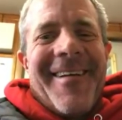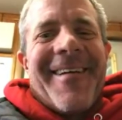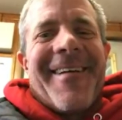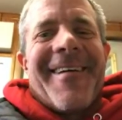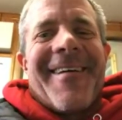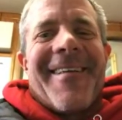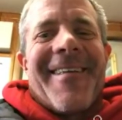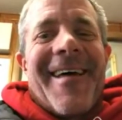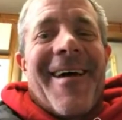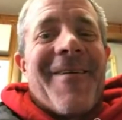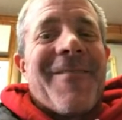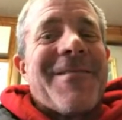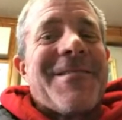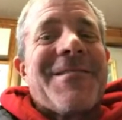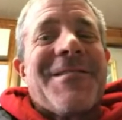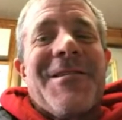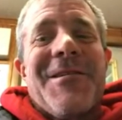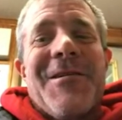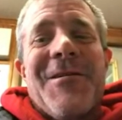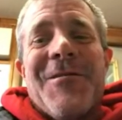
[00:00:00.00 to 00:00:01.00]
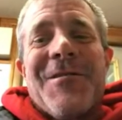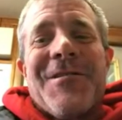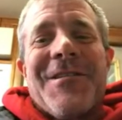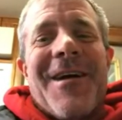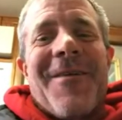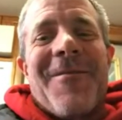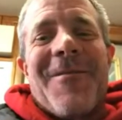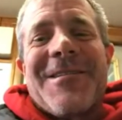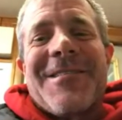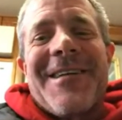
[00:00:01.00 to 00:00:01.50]
That was huge.
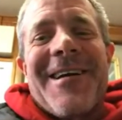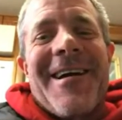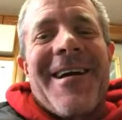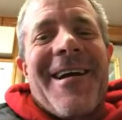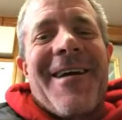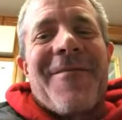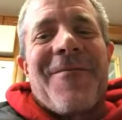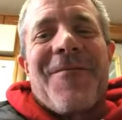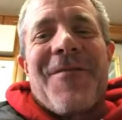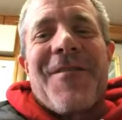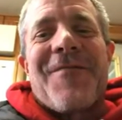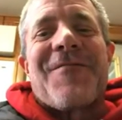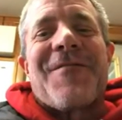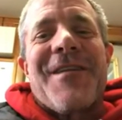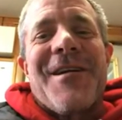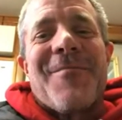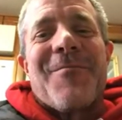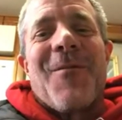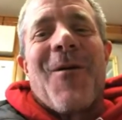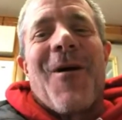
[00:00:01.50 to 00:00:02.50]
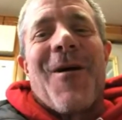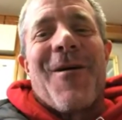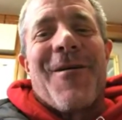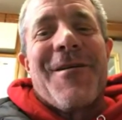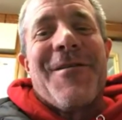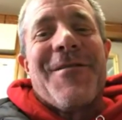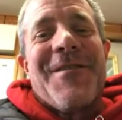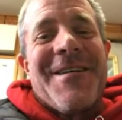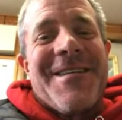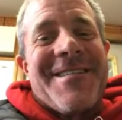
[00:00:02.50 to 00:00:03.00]
I wish I had 15 more
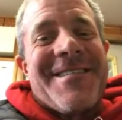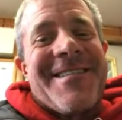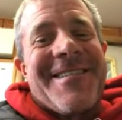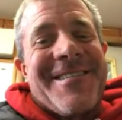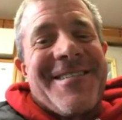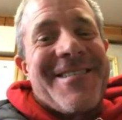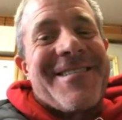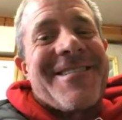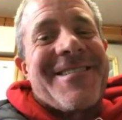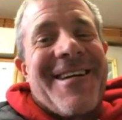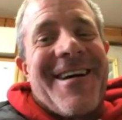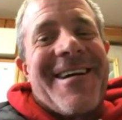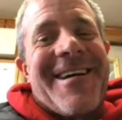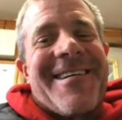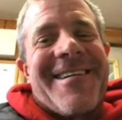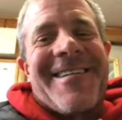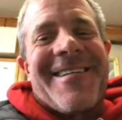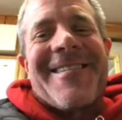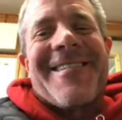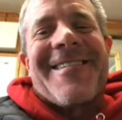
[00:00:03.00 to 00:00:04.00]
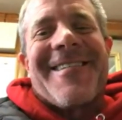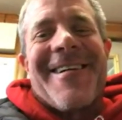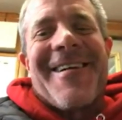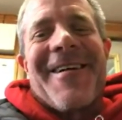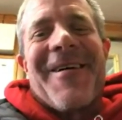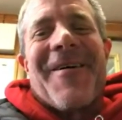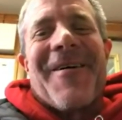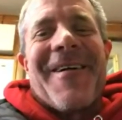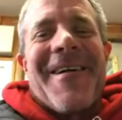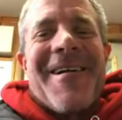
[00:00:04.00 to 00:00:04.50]
units, just like it. You
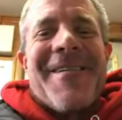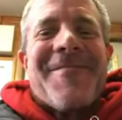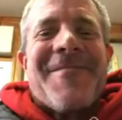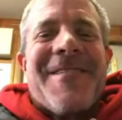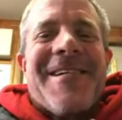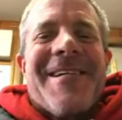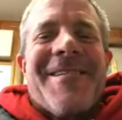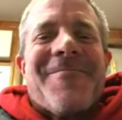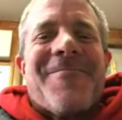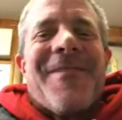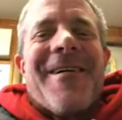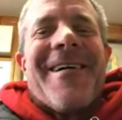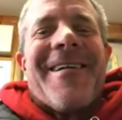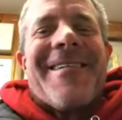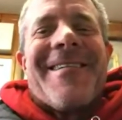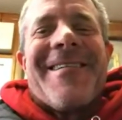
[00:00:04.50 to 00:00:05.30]
know what I mean? But